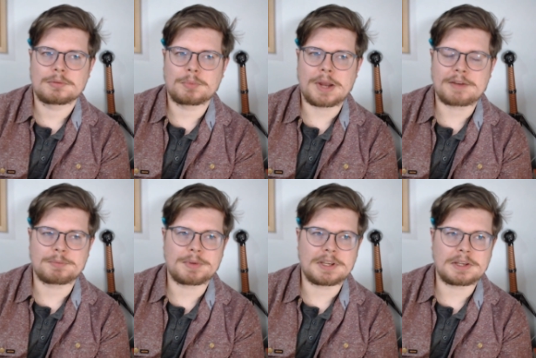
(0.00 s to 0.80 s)
We have to
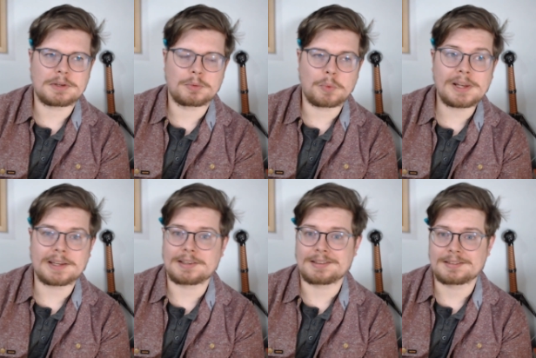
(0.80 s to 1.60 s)
be
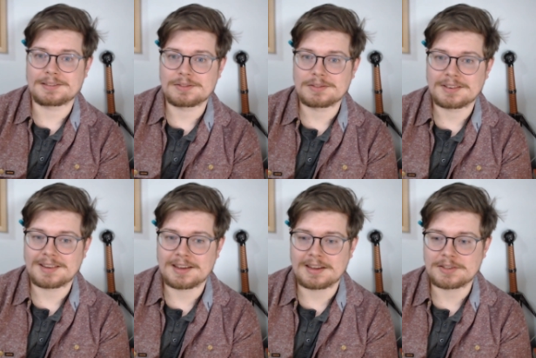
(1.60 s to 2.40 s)
willing
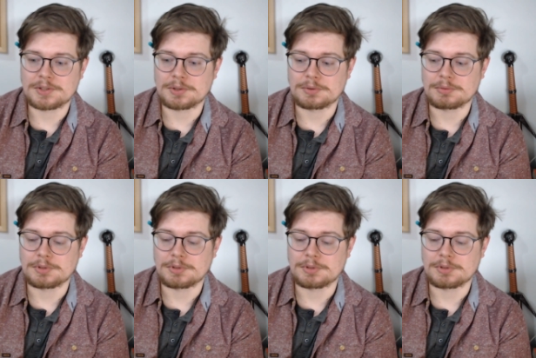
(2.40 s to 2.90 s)
to